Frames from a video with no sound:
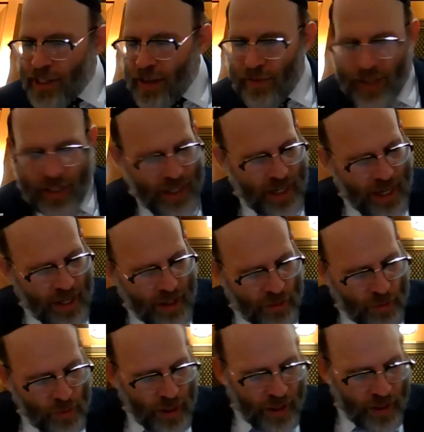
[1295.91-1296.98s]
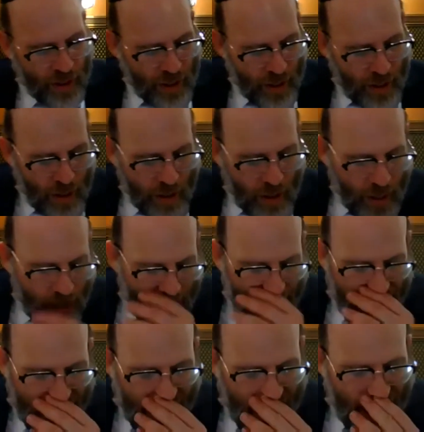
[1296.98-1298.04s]
17a3.
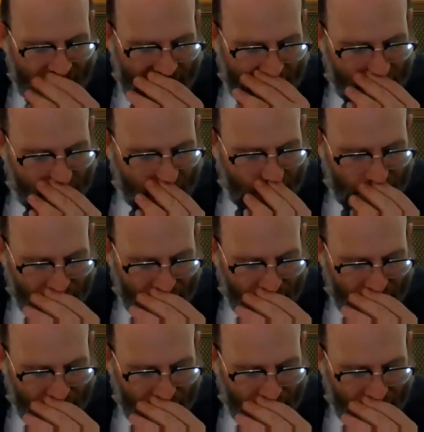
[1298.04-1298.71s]
He says,